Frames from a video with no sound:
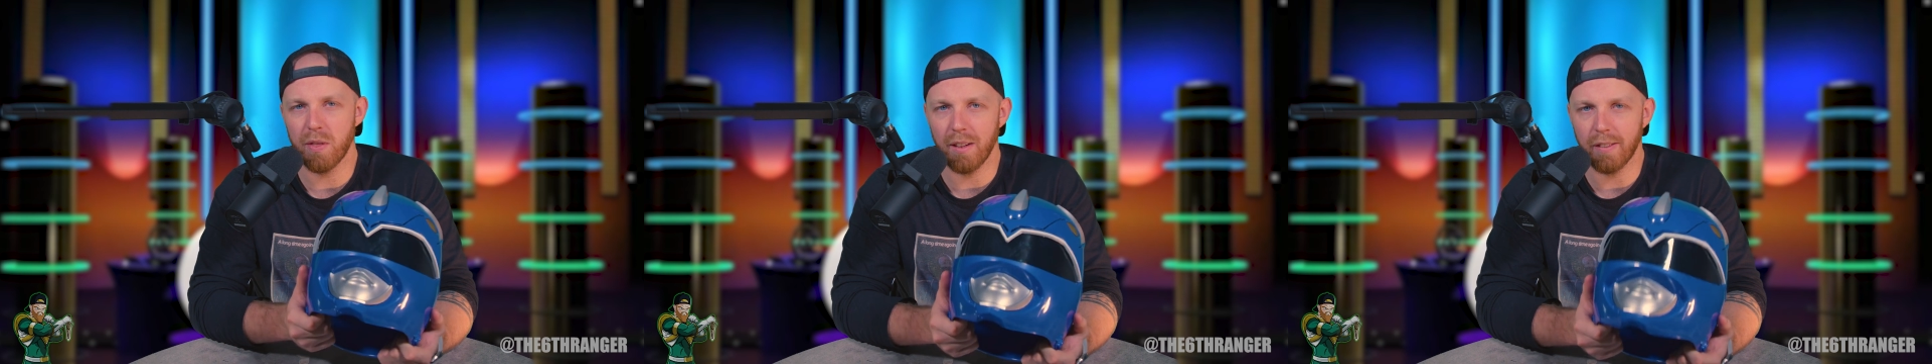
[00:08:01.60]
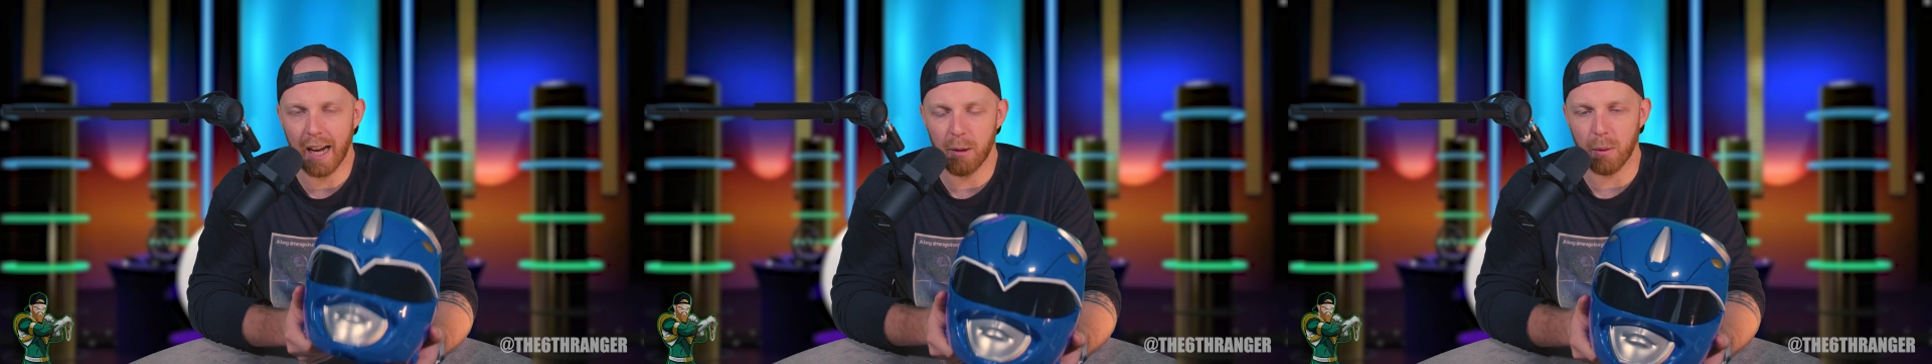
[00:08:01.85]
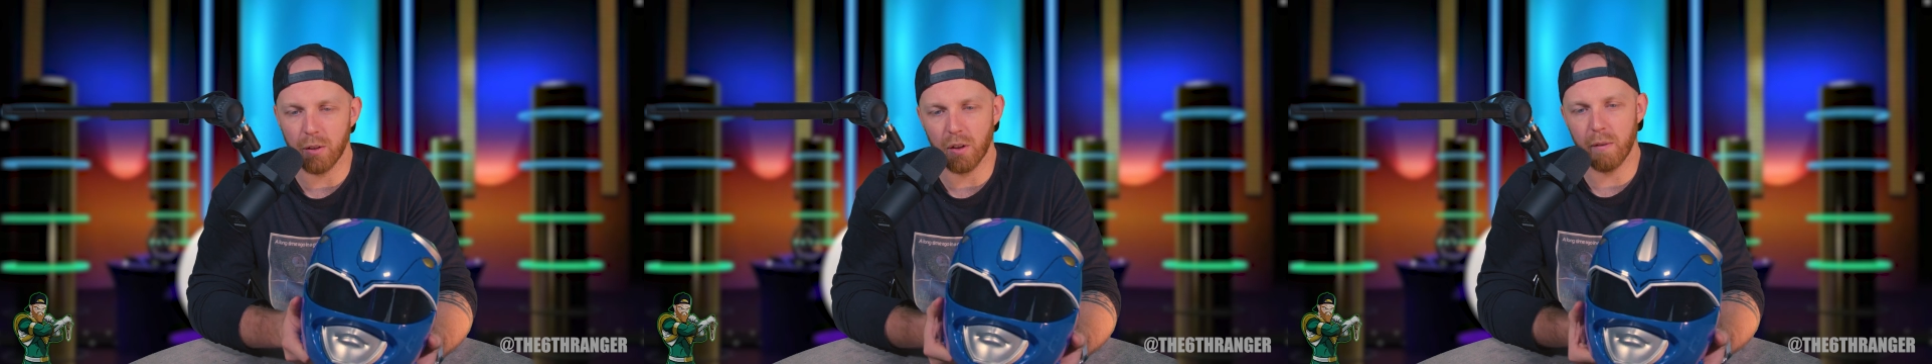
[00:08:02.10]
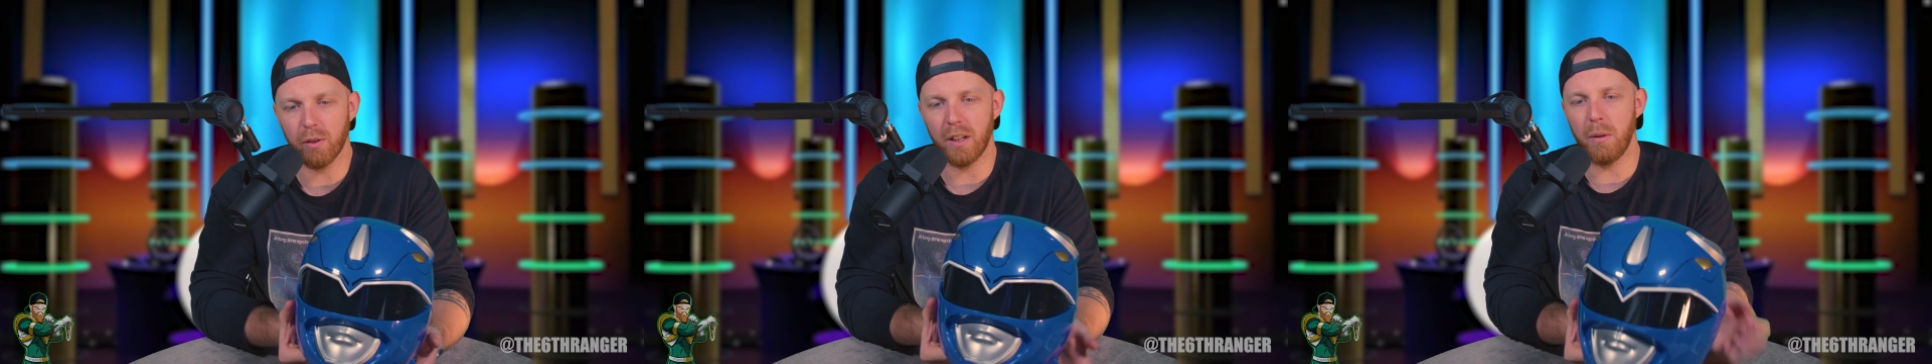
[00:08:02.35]
with these
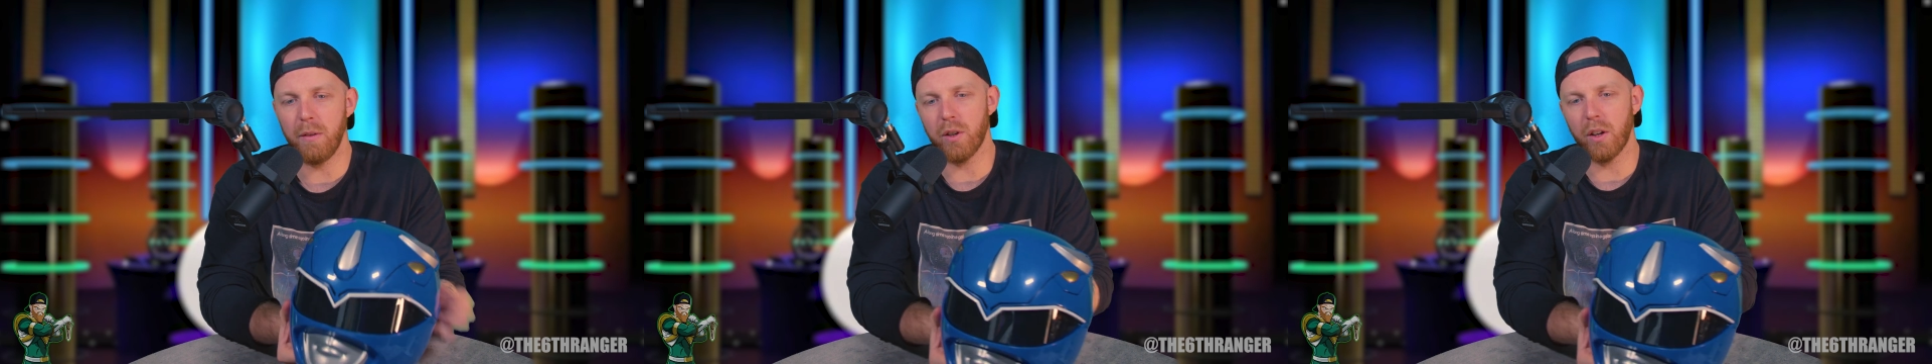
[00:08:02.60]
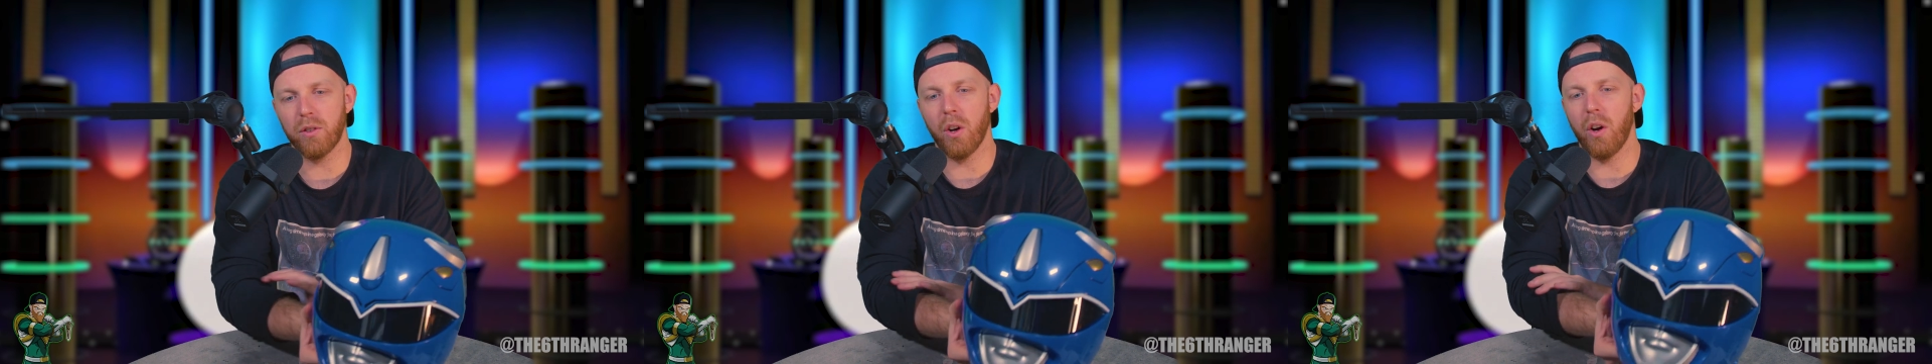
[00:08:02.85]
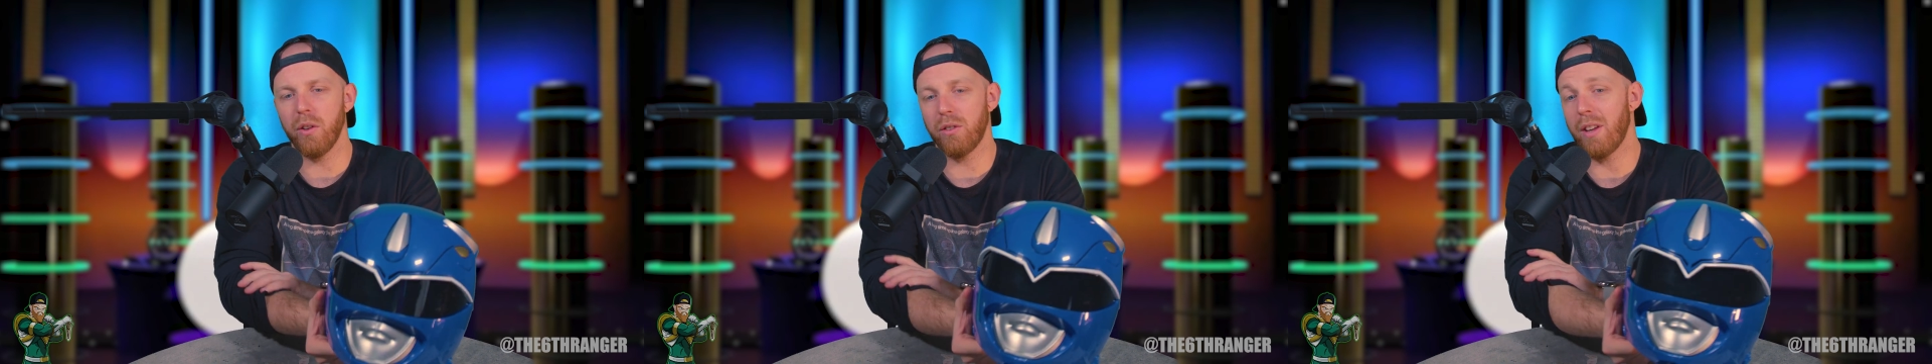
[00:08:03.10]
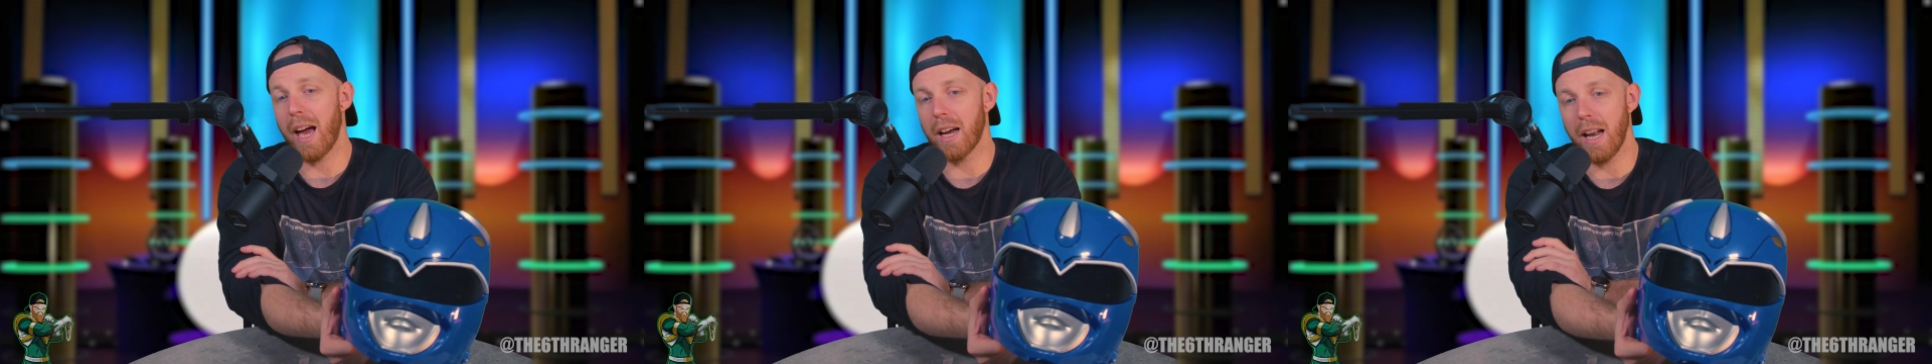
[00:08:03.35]
helmets, obviously we've just
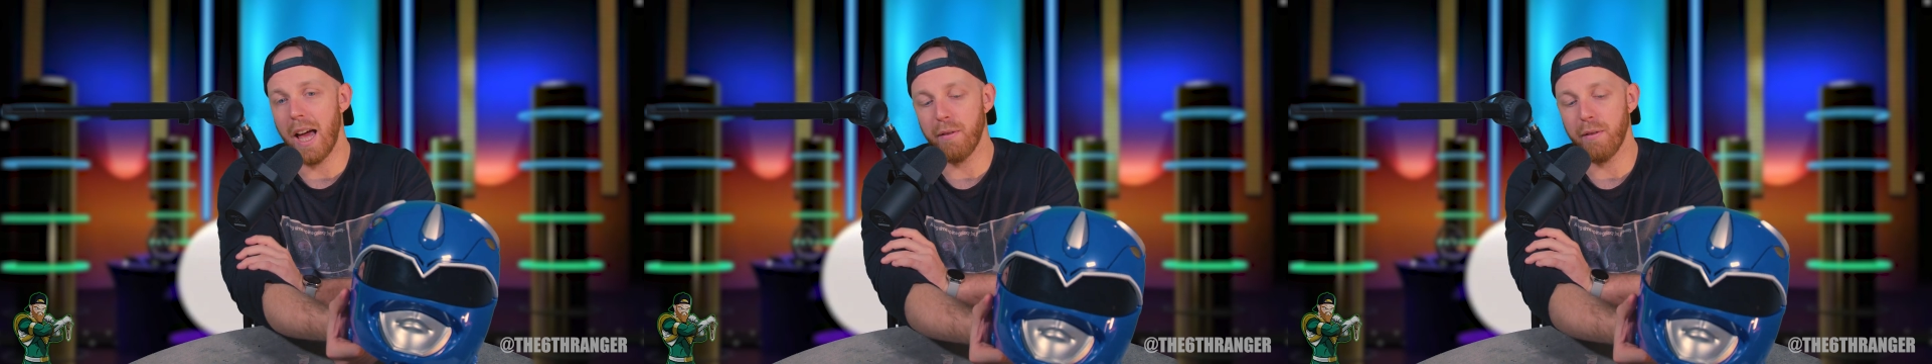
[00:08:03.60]
got Zach